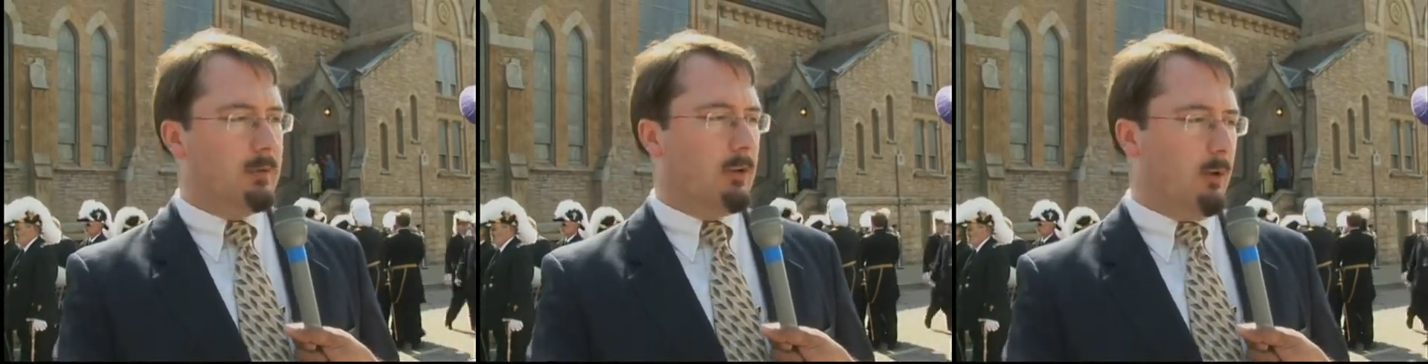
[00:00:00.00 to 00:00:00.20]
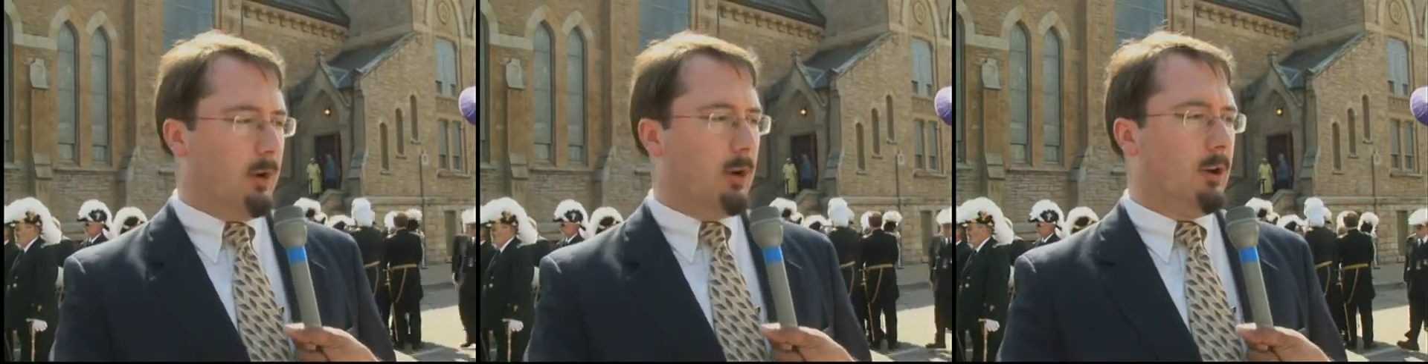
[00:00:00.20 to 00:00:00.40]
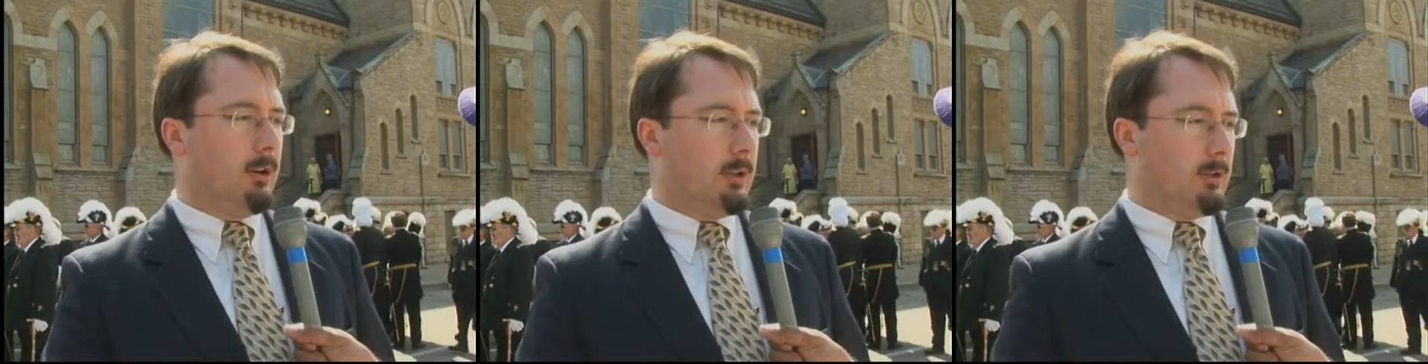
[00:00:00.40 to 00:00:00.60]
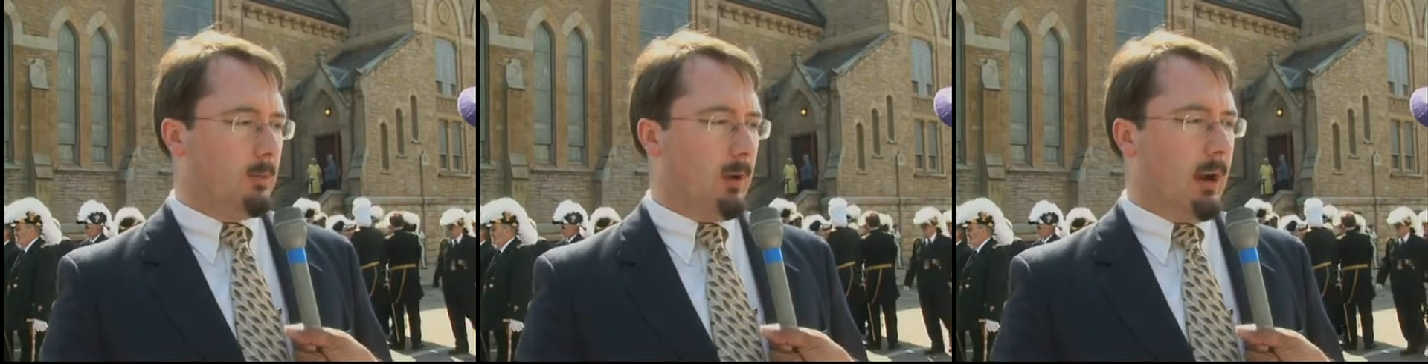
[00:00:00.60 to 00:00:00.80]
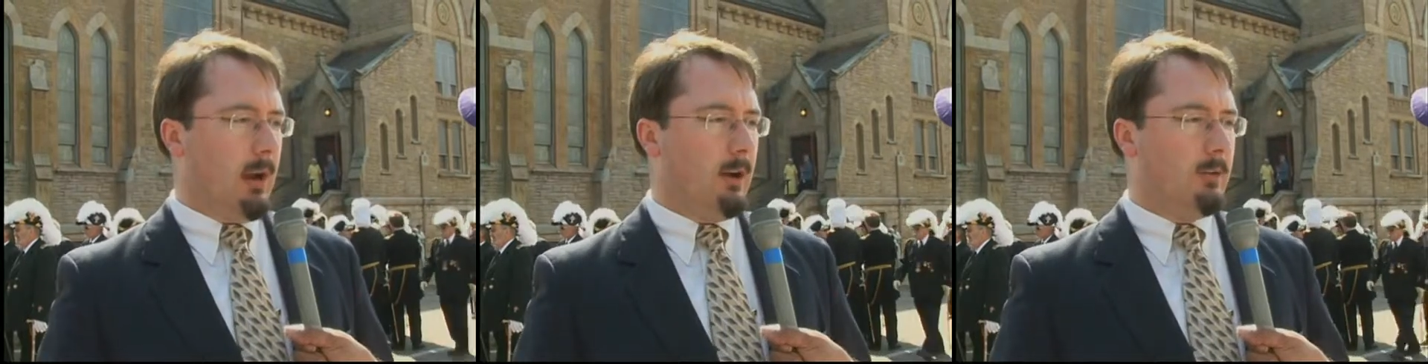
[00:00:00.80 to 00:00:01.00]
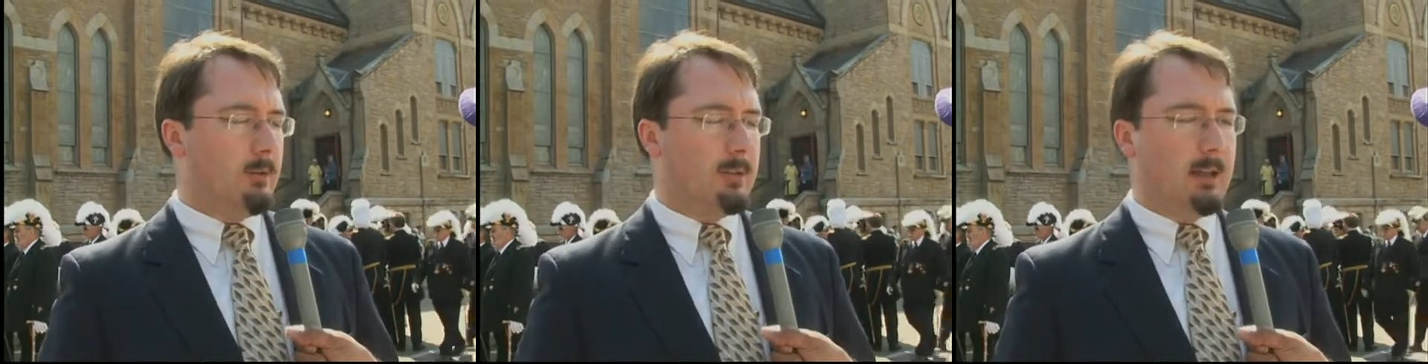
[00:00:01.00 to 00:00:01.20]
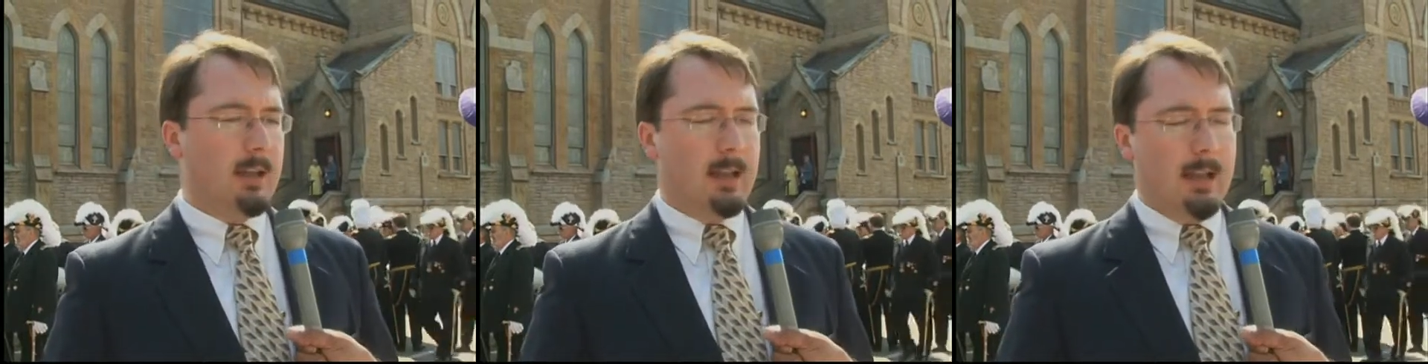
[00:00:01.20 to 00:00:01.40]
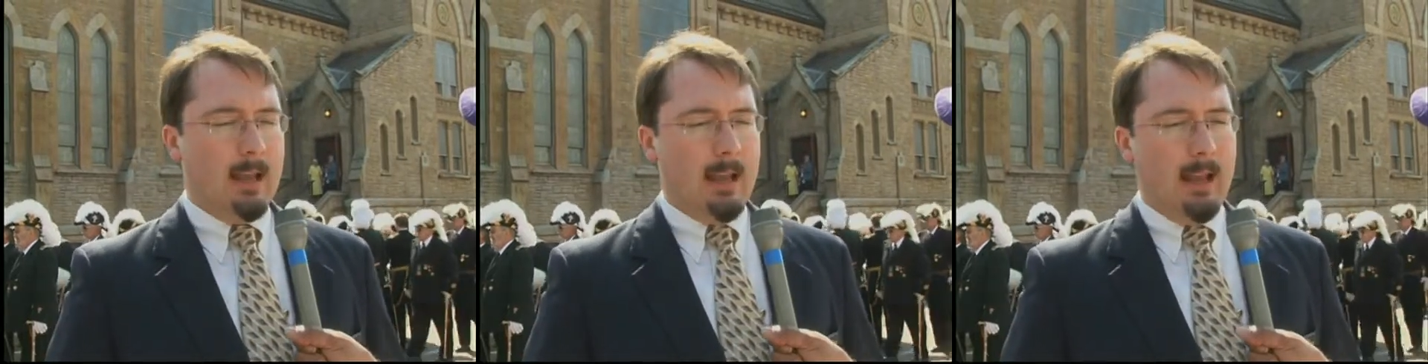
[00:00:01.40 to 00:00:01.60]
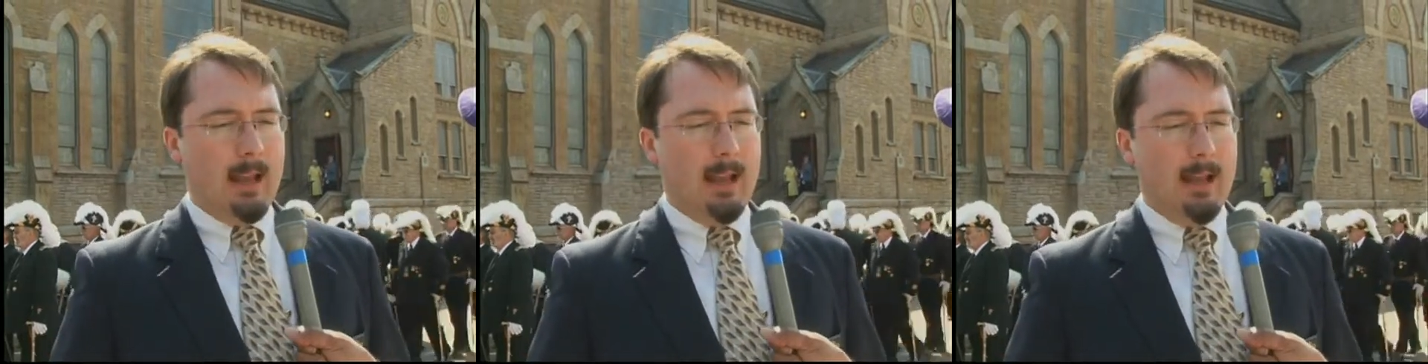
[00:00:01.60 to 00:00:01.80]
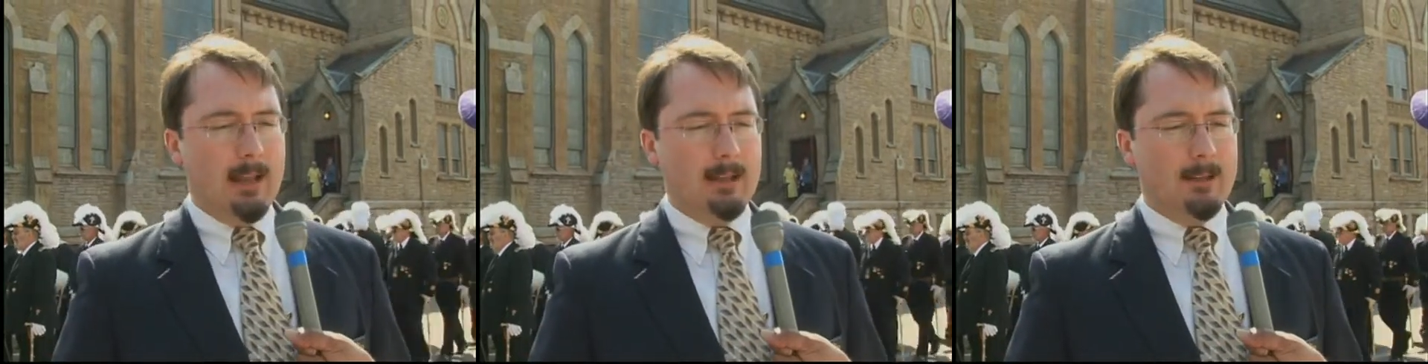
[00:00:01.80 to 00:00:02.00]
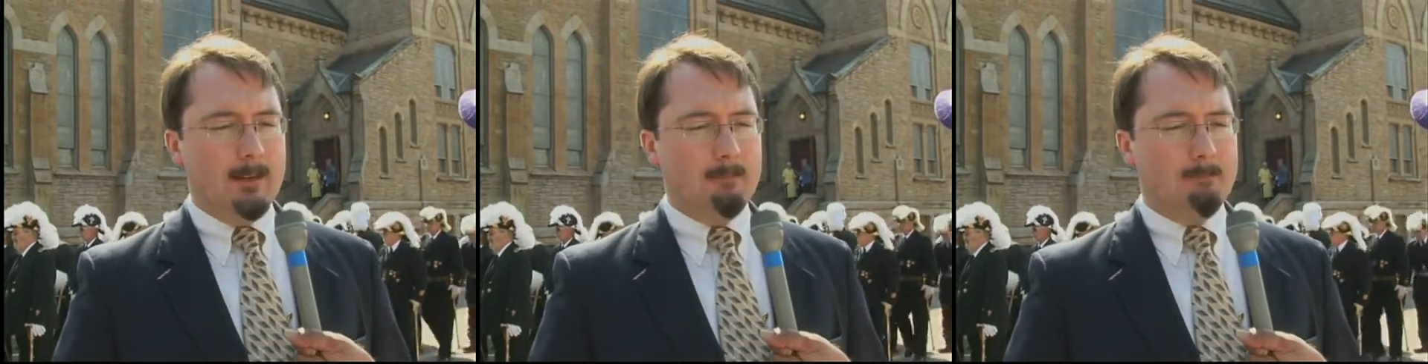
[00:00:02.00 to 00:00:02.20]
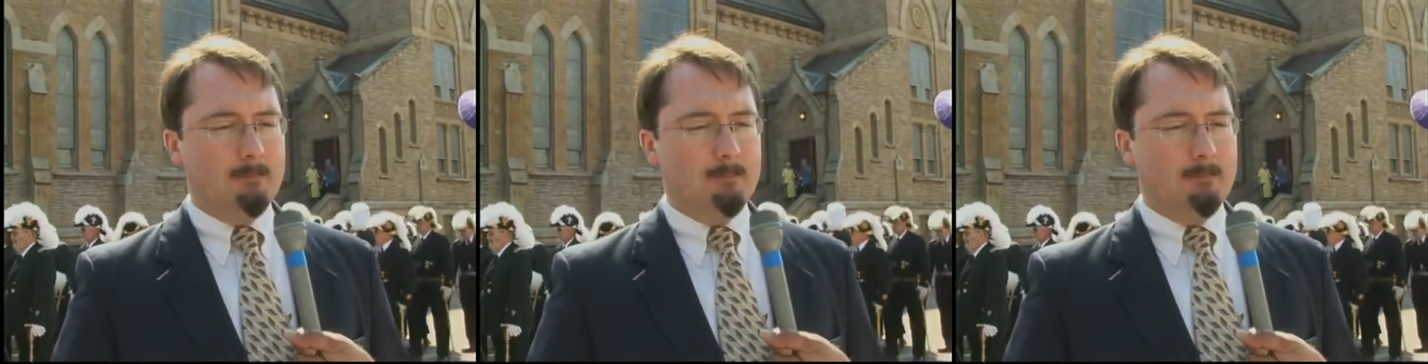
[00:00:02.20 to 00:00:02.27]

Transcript: going on his rounds. And